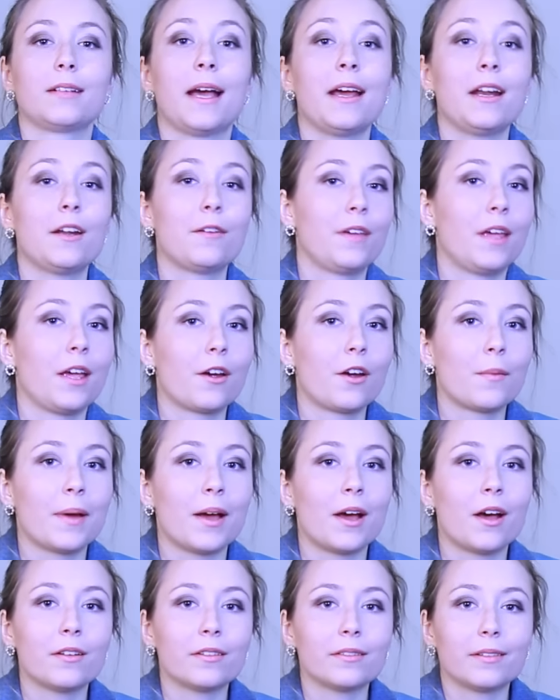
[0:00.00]
kind of care
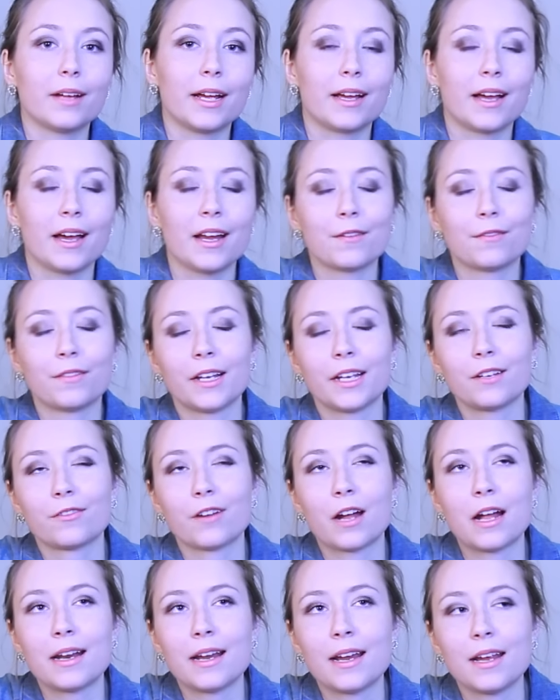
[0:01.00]
about. I kind of like
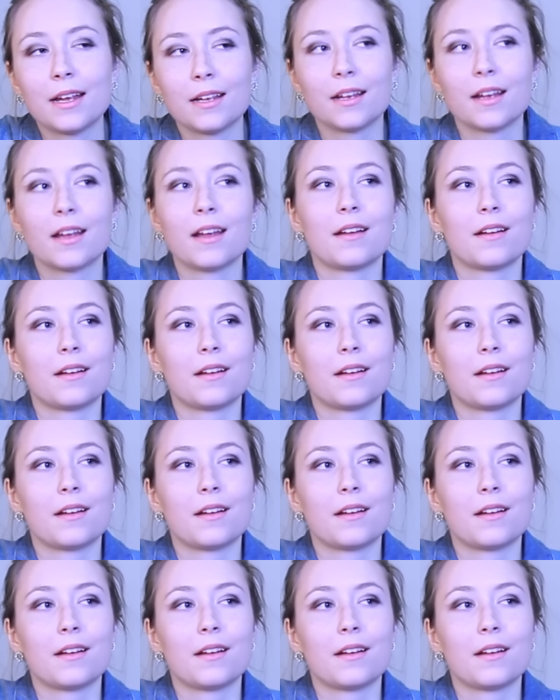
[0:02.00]
writing,